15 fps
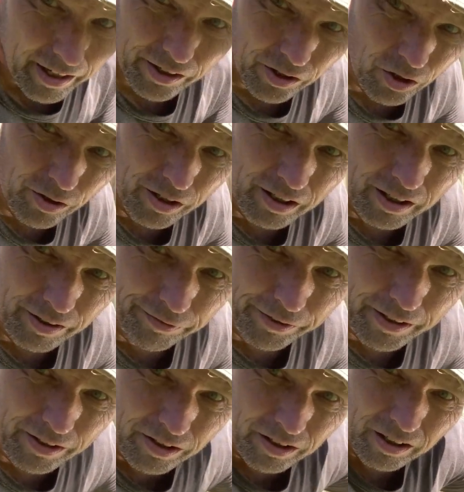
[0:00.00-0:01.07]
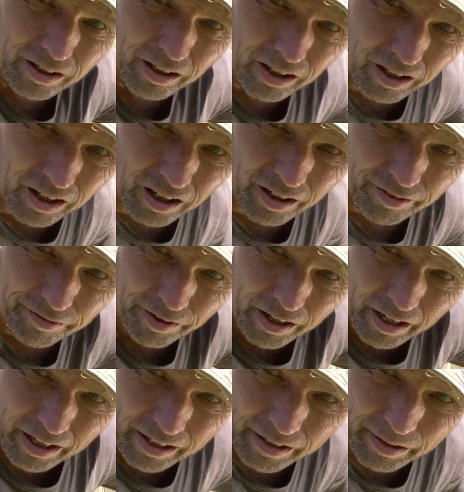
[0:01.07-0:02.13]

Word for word: didn't know the difference of uh,